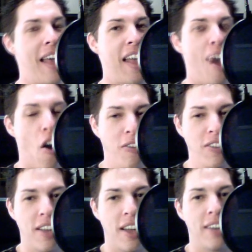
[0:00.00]
And all of
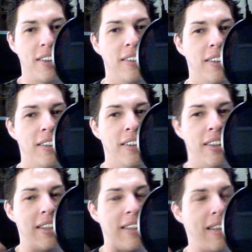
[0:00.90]
a sudden,
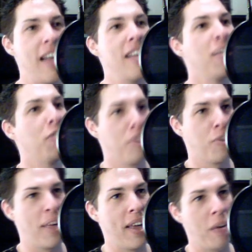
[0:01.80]
this Haiti
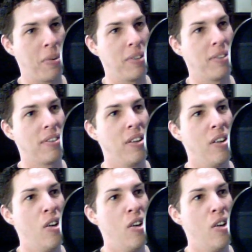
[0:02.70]
earthquake happens,